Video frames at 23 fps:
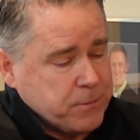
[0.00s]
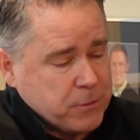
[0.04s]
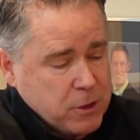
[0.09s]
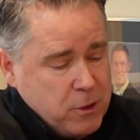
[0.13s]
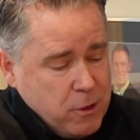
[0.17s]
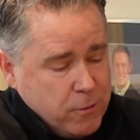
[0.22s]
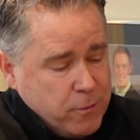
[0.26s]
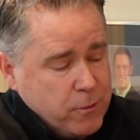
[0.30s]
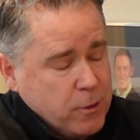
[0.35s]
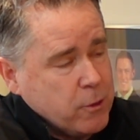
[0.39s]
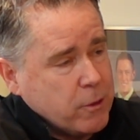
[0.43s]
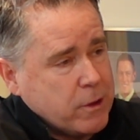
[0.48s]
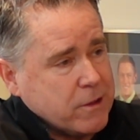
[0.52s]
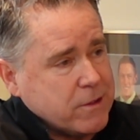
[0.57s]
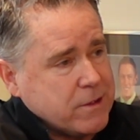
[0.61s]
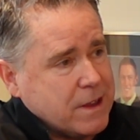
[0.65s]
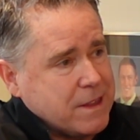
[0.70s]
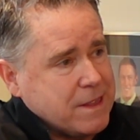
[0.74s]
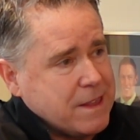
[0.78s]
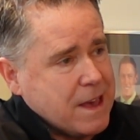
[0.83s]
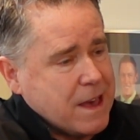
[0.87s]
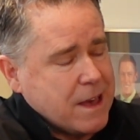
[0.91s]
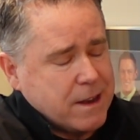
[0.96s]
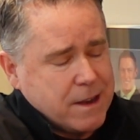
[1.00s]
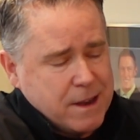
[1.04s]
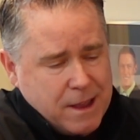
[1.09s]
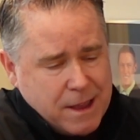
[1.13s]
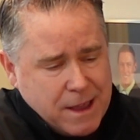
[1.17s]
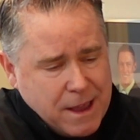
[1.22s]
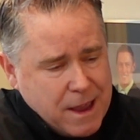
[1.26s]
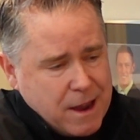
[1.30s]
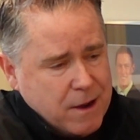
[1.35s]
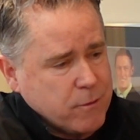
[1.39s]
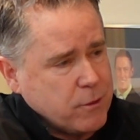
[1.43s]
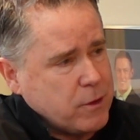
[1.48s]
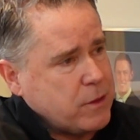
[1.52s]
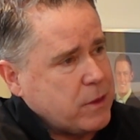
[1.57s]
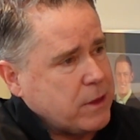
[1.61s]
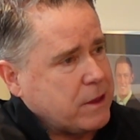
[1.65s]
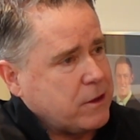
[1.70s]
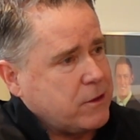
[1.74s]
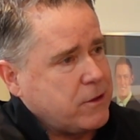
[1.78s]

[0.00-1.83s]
You focus on that, everything